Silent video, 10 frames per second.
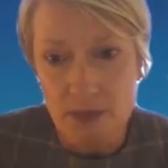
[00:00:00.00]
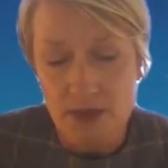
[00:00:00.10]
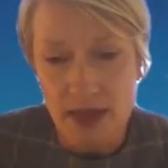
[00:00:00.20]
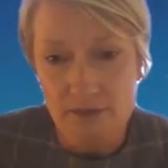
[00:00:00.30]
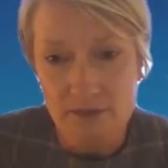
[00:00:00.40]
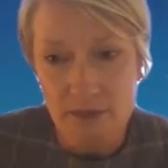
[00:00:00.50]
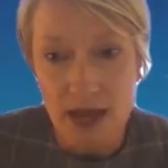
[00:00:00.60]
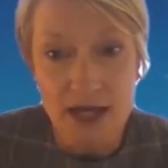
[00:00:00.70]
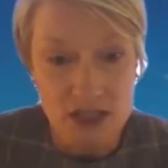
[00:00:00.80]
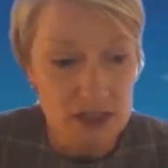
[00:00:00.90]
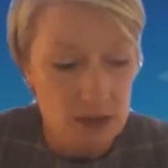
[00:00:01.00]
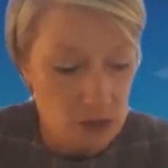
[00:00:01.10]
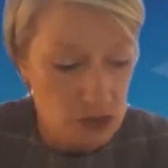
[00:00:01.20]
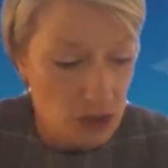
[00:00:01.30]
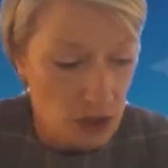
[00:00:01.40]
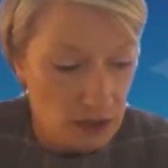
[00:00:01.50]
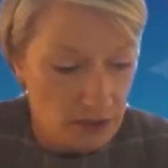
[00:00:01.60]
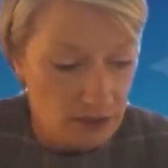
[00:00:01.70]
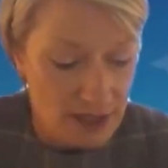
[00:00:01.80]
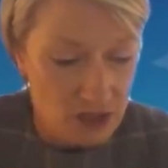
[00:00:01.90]
that large clinical trial in the
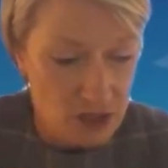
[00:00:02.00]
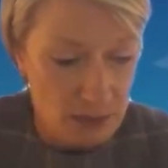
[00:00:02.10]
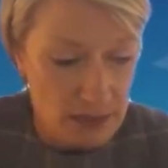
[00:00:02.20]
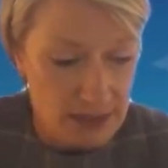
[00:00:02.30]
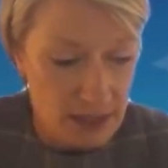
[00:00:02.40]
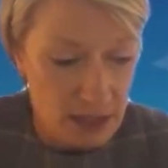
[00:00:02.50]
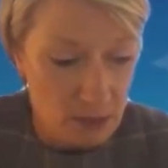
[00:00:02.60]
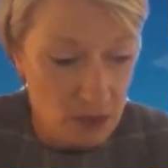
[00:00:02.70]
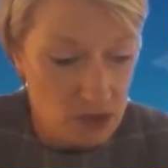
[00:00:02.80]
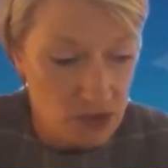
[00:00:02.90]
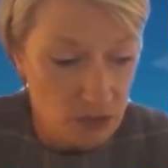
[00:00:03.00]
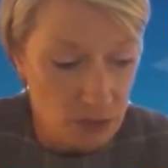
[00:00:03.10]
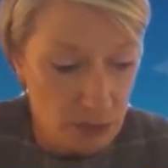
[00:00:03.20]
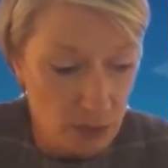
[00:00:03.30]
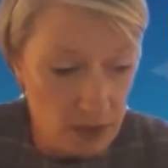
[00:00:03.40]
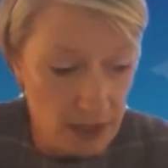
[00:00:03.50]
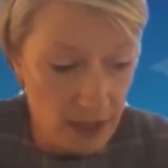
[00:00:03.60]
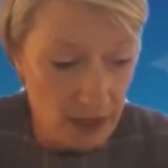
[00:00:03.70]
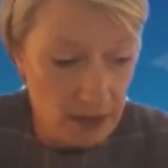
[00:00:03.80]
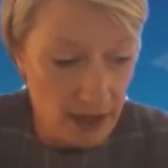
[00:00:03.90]
phase 2b setting, we also reported
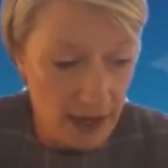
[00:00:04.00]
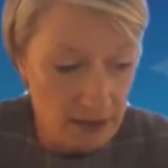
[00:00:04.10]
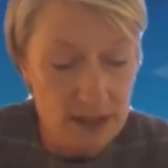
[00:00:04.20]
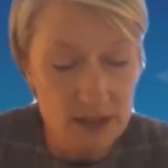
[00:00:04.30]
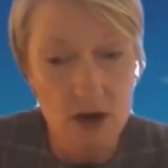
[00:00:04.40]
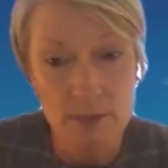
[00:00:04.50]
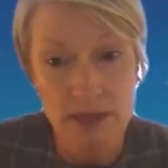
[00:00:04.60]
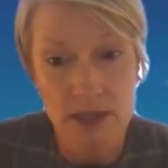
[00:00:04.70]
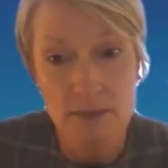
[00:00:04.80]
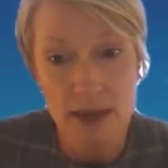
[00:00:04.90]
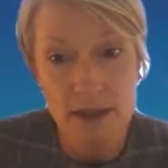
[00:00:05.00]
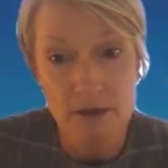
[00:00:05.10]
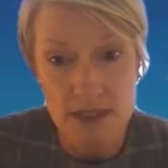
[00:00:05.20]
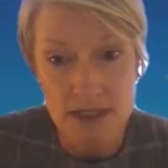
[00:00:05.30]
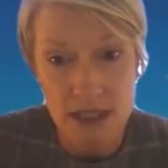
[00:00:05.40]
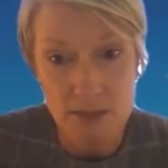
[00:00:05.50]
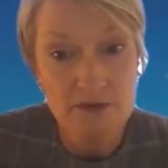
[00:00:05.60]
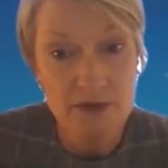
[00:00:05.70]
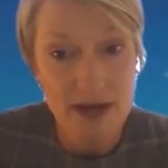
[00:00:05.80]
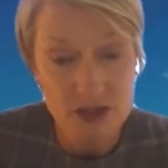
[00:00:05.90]
out our diabetic macular edema
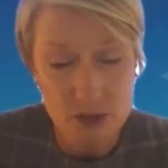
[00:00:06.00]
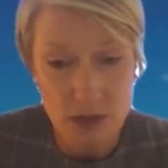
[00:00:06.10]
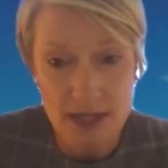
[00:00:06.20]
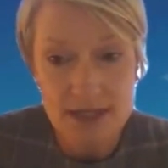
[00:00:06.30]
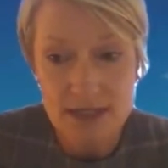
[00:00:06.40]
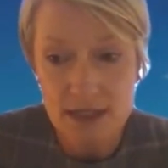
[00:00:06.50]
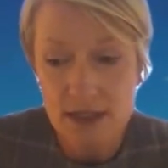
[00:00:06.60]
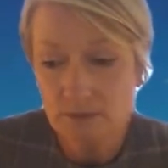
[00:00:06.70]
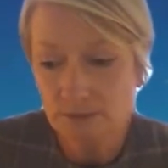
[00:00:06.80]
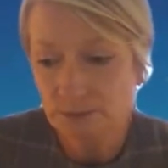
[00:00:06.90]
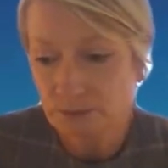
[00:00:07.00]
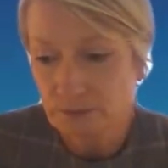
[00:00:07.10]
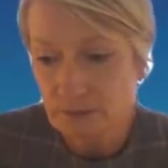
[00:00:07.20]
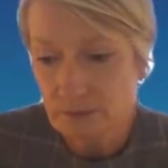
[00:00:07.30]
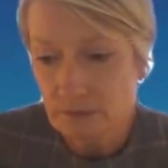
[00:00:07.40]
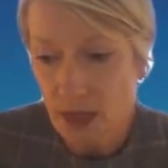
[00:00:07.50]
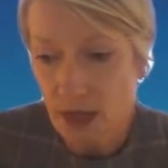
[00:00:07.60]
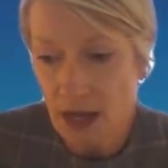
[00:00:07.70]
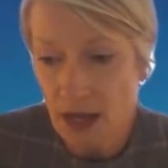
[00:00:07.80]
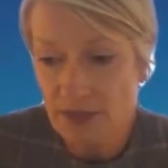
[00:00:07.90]
phase 2a study.
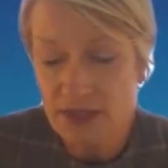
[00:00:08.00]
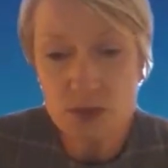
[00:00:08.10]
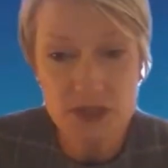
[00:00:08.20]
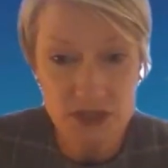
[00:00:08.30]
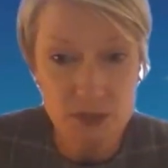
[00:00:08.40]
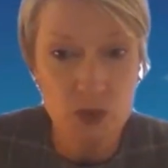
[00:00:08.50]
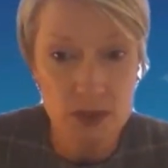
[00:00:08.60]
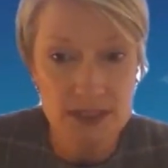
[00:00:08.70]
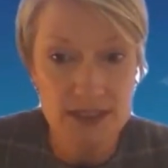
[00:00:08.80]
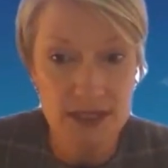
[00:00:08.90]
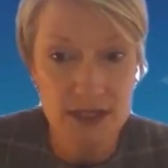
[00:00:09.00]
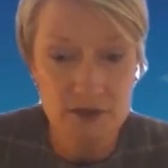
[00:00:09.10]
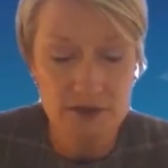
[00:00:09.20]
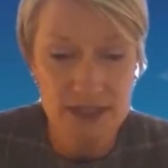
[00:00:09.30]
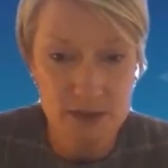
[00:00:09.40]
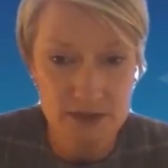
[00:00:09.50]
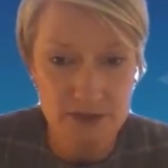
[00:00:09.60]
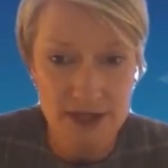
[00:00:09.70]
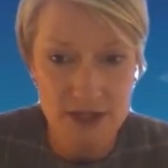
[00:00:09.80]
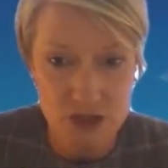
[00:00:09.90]
This was a smaller study. Obviously, it was a
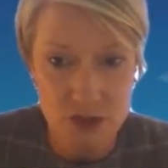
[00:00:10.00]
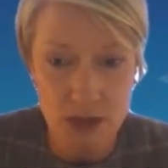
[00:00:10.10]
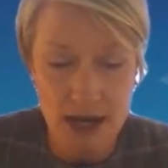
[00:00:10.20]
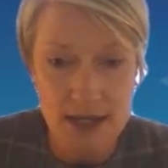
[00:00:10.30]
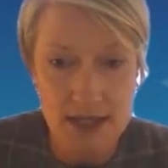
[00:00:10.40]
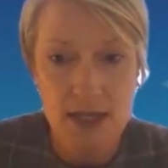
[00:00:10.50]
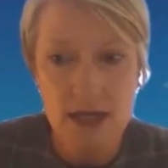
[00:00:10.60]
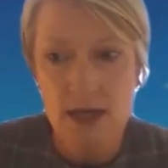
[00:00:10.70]
phase 2a.